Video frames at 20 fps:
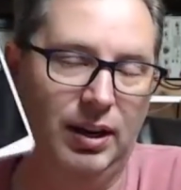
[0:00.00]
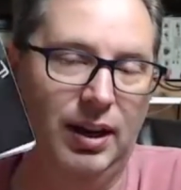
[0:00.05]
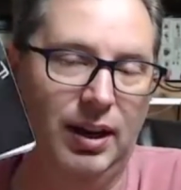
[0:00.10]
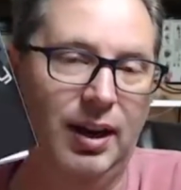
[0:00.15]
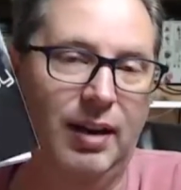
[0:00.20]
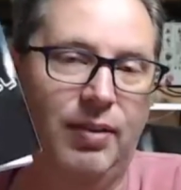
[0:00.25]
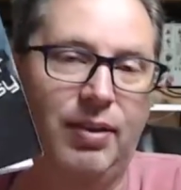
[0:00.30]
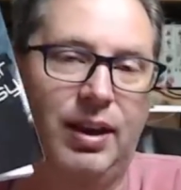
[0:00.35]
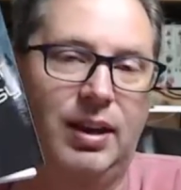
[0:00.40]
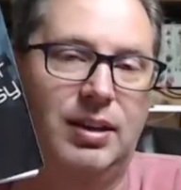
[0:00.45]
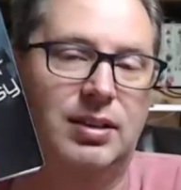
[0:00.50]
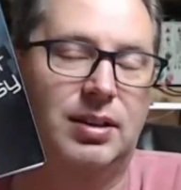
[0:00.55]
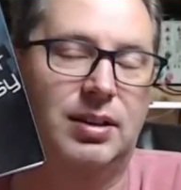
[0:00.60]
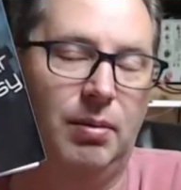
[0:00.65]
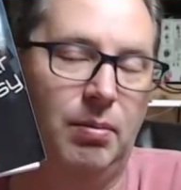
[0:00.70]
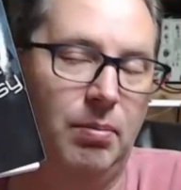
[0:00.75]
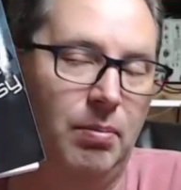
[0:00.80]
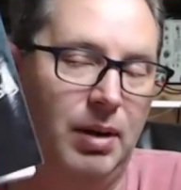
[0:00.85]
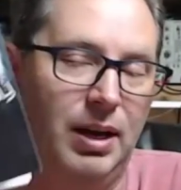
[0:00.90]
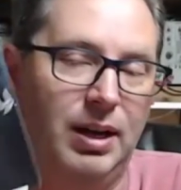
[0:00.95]
And I think it's an
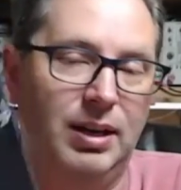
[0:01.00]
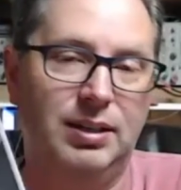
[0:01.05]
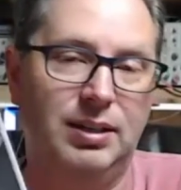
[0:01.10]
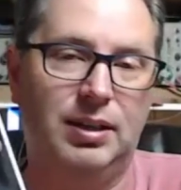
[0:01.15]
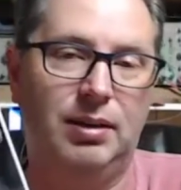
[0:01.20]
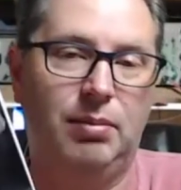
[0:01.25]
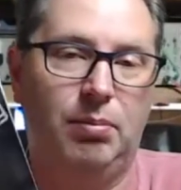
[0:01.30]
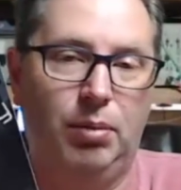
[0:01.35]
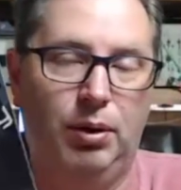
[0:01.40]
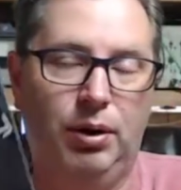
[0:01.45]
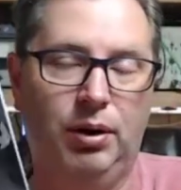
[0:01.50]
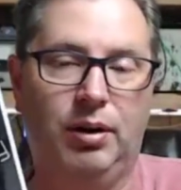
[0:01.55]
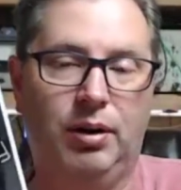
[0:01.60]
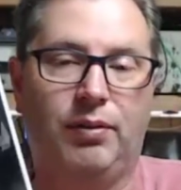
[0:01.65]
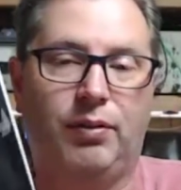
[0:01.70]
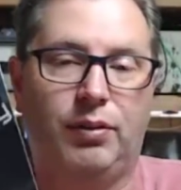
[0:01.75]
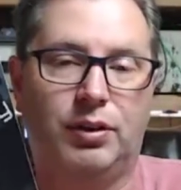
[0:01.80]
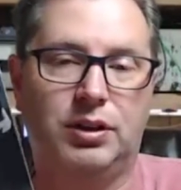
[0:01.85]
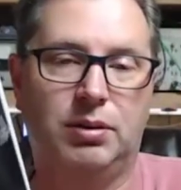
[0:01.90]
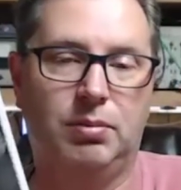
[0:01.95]
amazing book
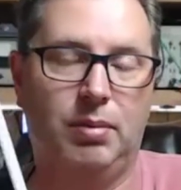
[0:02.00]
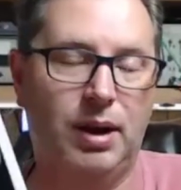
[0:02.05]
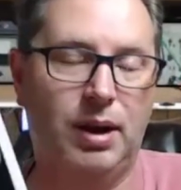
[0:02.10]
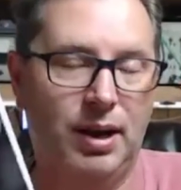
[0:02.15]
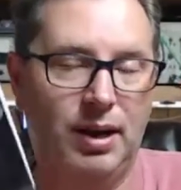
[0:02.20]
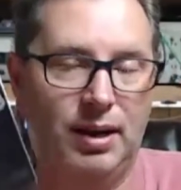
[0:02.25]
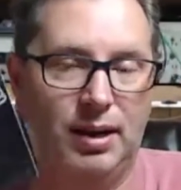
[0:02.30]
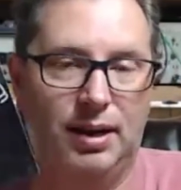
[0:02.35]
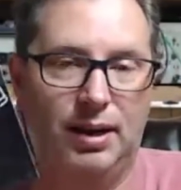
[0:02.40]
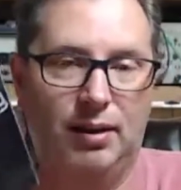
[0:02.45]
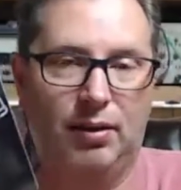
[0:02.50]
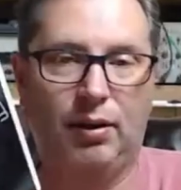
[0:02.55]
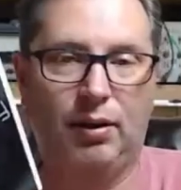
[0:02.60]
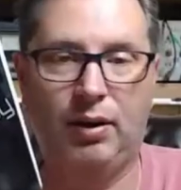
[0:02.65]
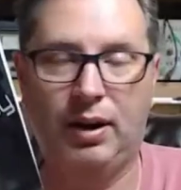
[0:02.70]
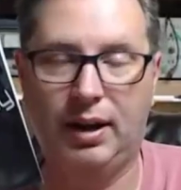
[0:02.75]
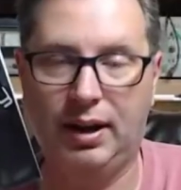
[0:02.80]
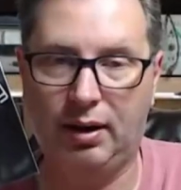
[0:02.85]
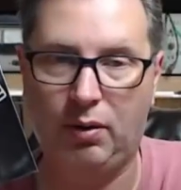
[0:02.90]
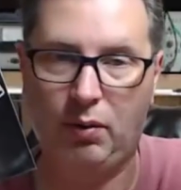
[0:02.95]
for somebody to get their
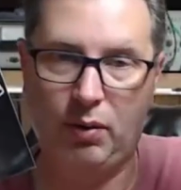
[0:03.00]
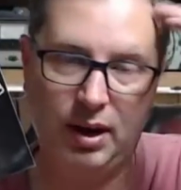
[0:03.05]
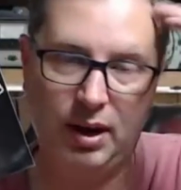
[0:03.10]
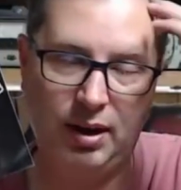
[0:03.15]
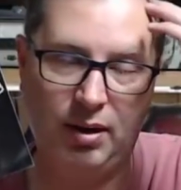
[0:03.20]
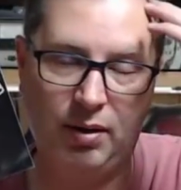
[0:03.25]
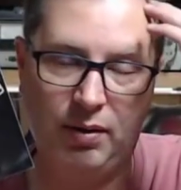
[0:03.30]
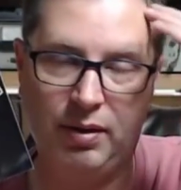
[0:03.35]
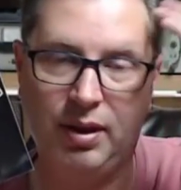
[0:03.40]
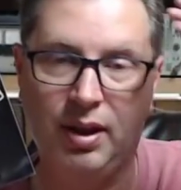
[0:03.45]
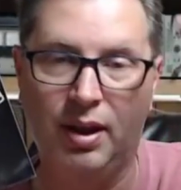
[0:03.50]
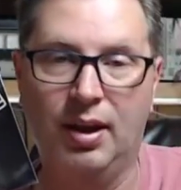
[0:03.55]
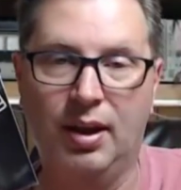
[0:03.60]
head around